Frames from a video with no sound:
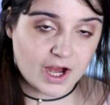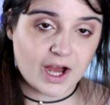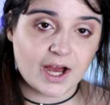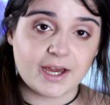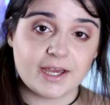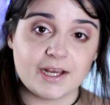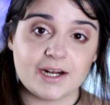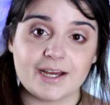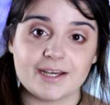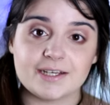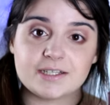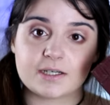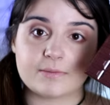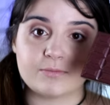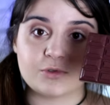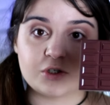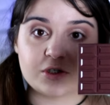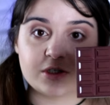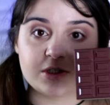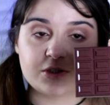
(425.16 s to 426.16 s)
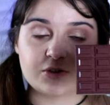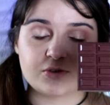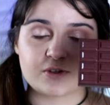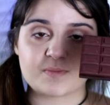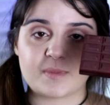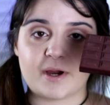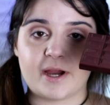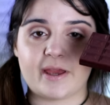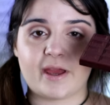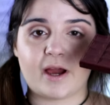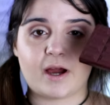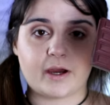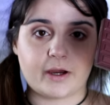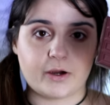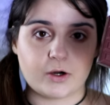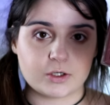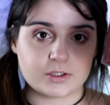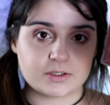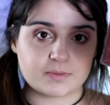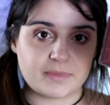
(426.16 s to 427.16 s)
highlight, I'm going to use my I
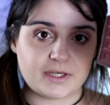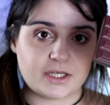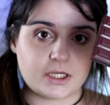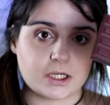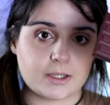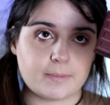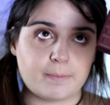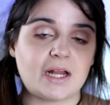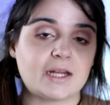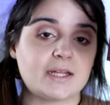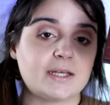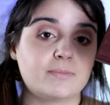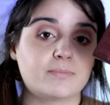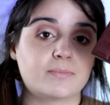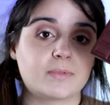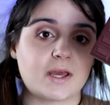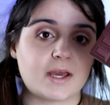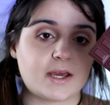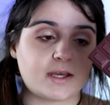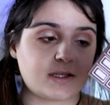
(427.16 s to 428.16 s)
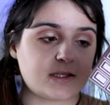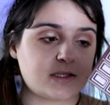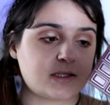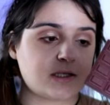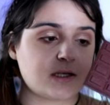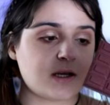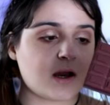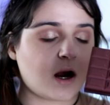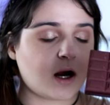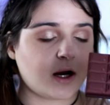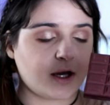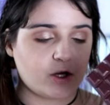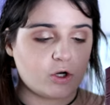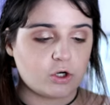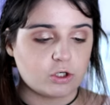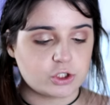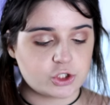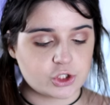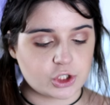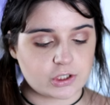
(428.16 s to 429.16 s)
Heart Makeup palette, and it's the I
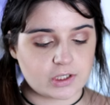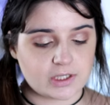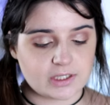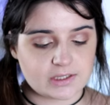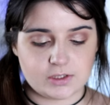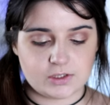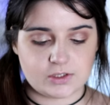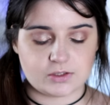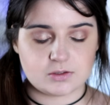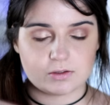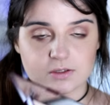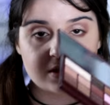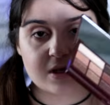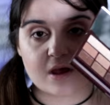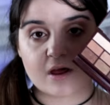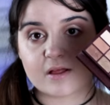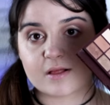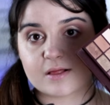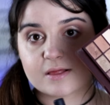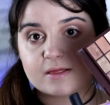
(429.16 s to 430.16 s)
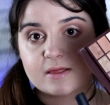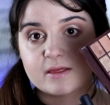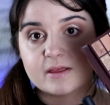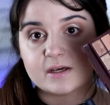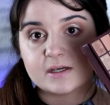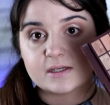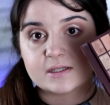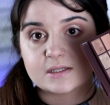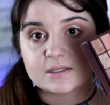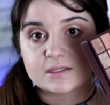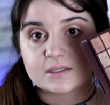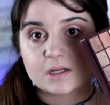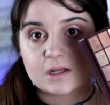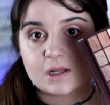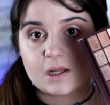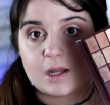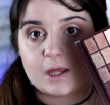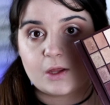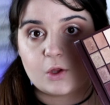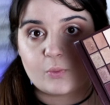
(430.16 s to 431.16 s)
Heart Chocolate. I'm going to use this
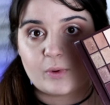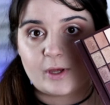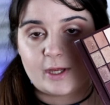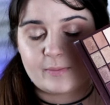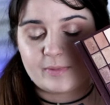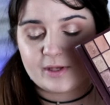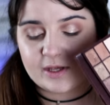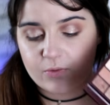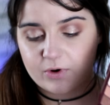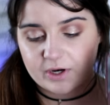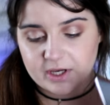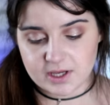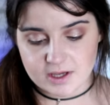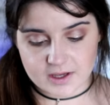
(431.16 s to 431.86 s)
little baby right